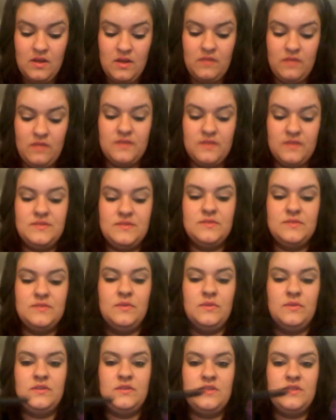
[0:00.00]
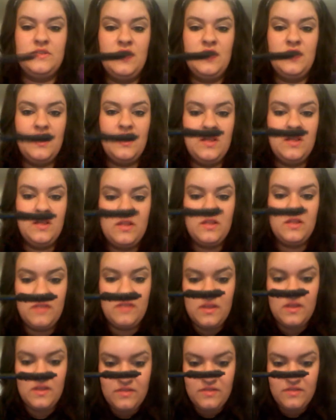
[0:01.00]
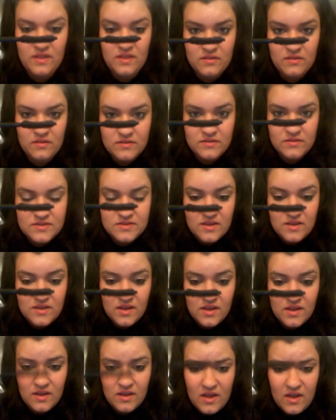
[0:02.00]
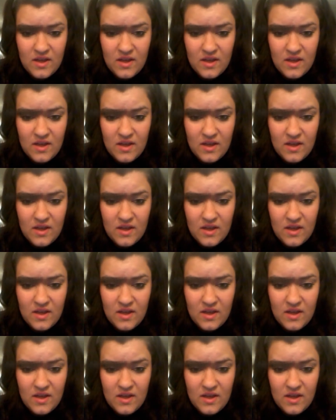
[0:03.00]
This is what the thing looks like.